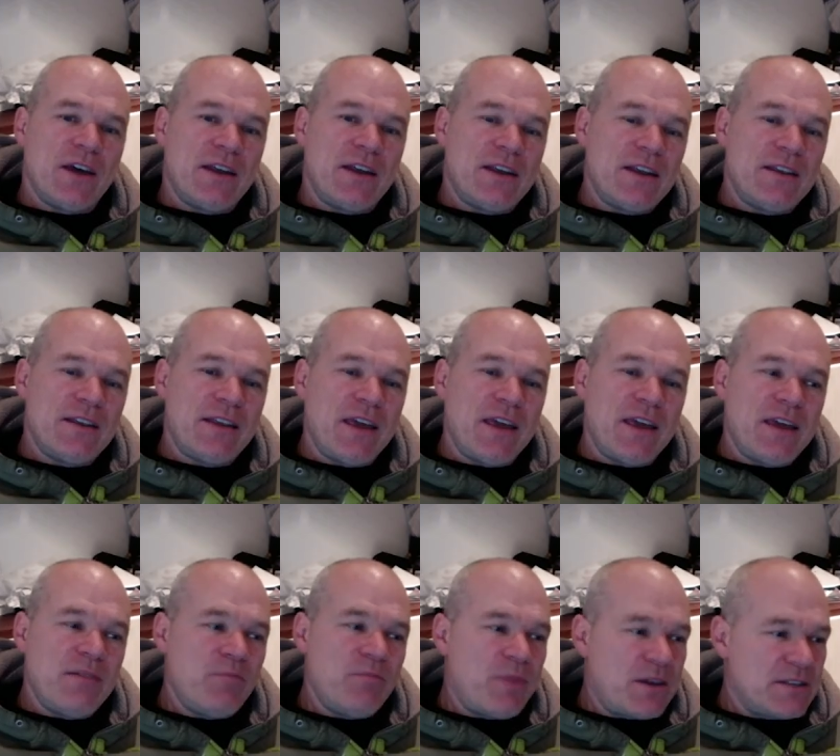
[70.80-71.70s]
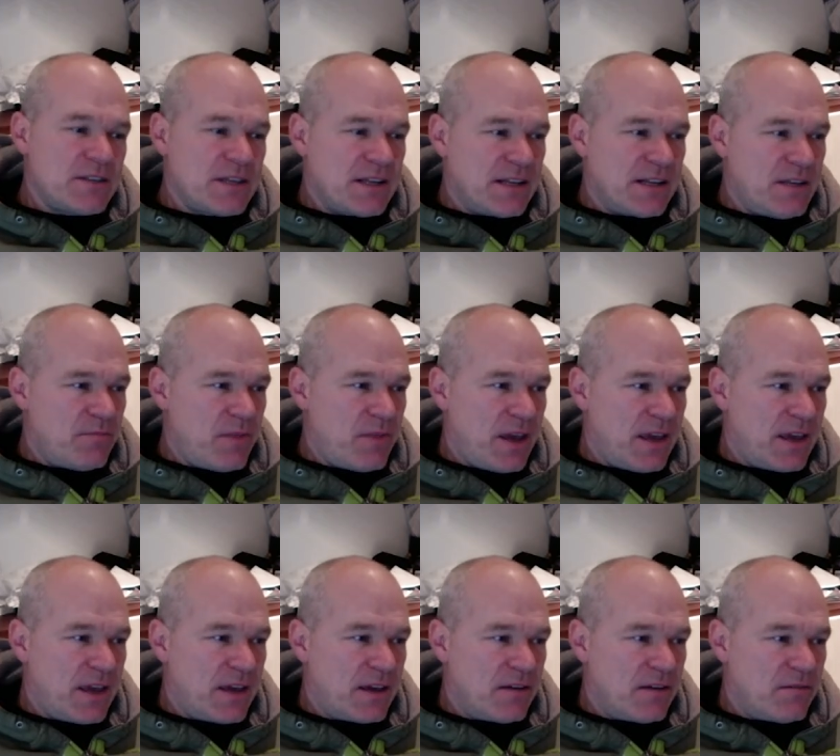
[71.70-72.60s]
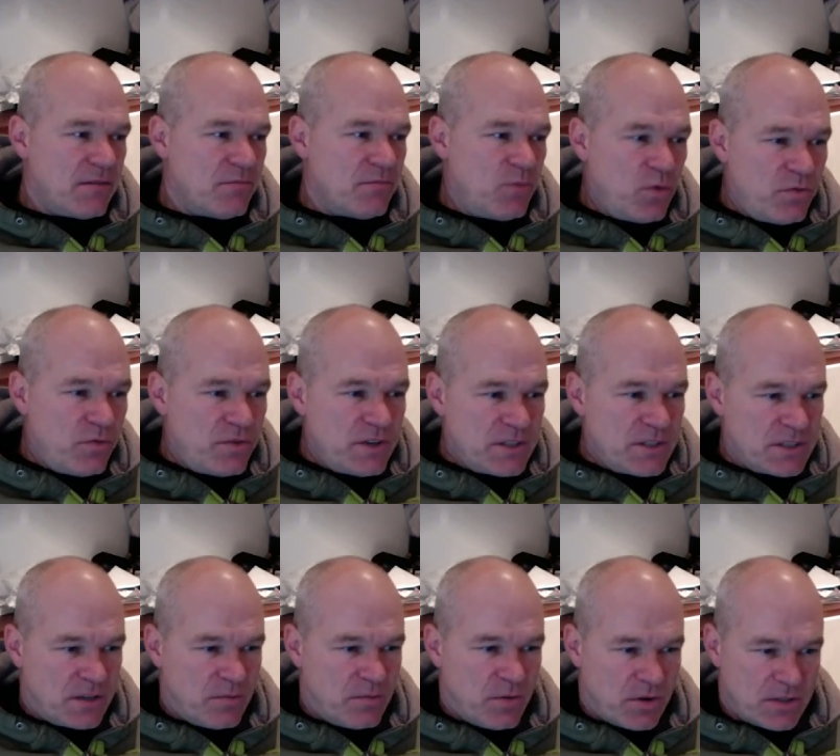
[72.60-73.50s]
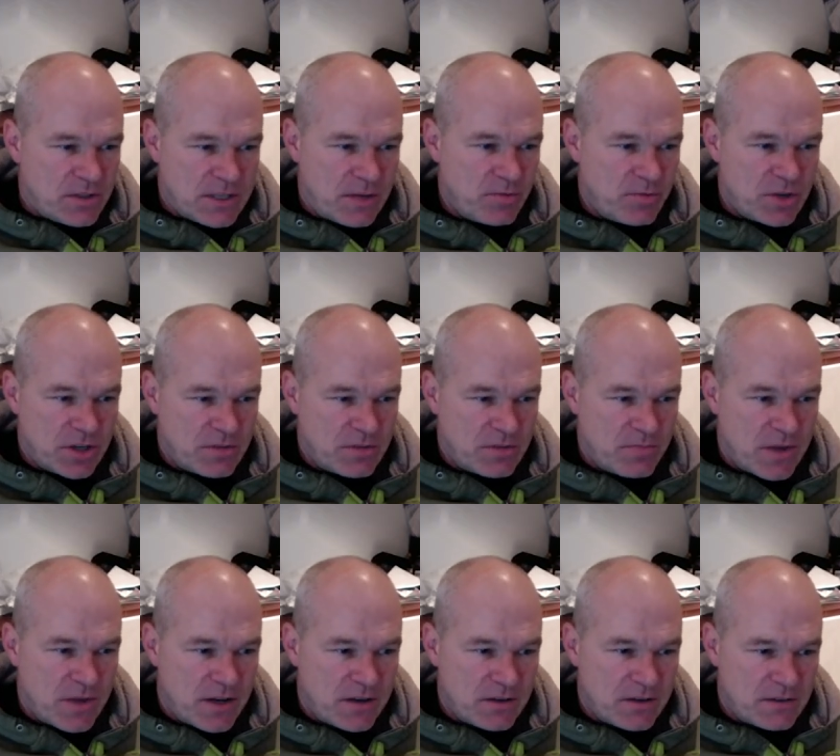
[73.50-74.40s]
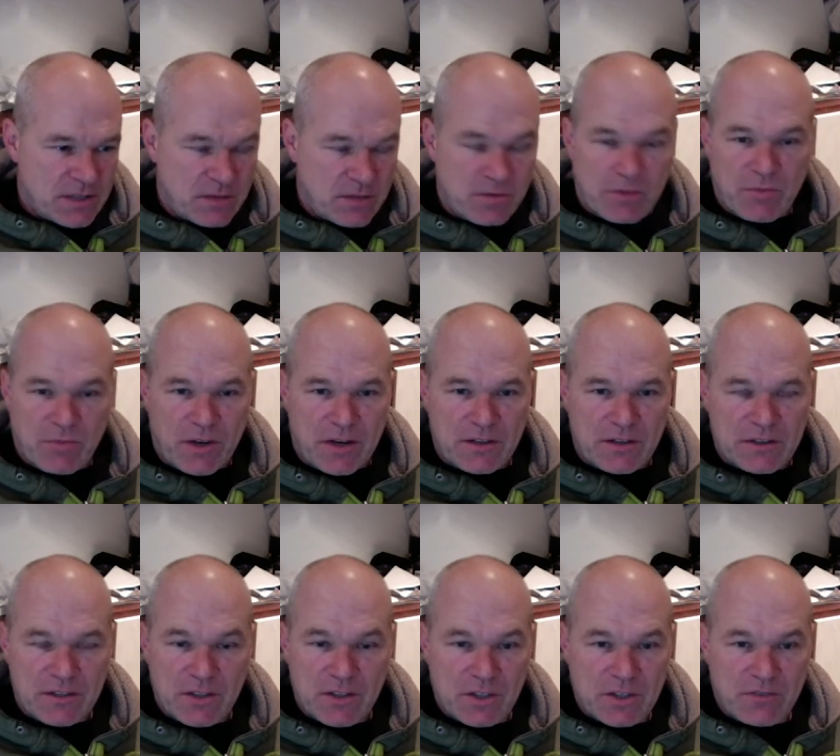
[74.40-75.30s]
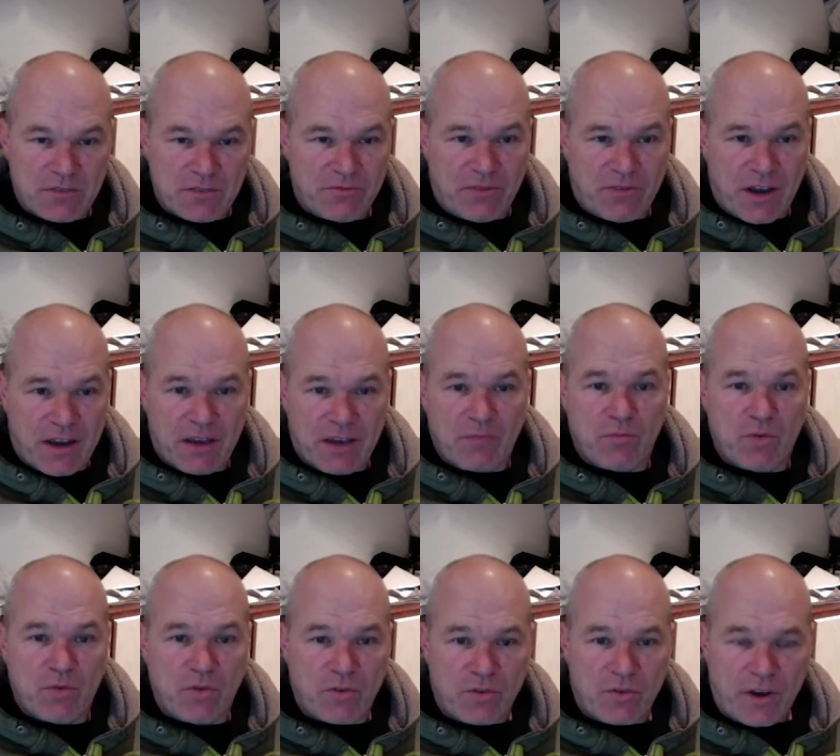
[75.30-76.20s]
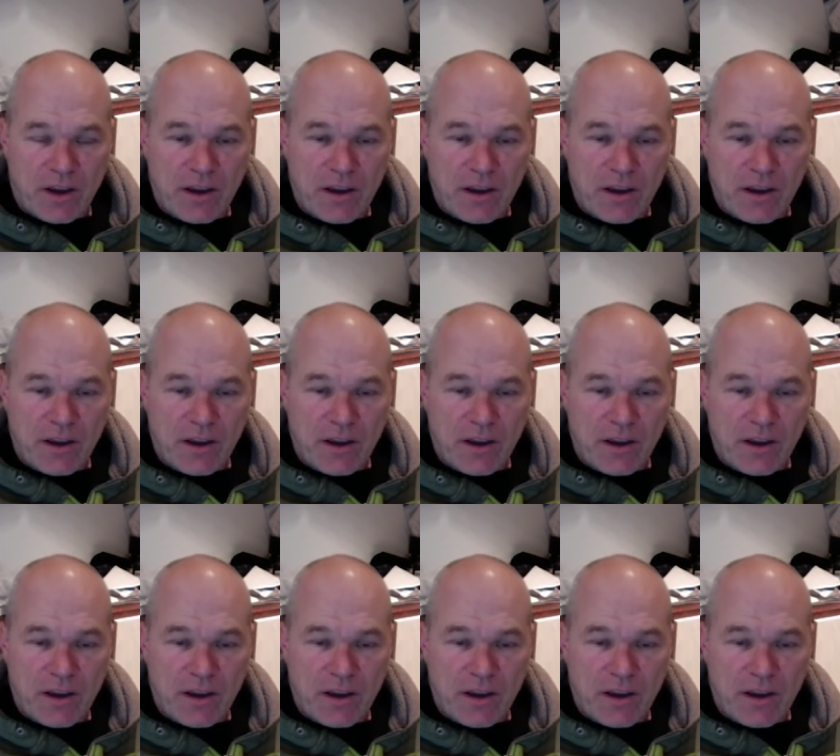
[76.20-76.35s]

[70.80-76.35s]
then they basically making movies about subject matters, they're just fucking boring.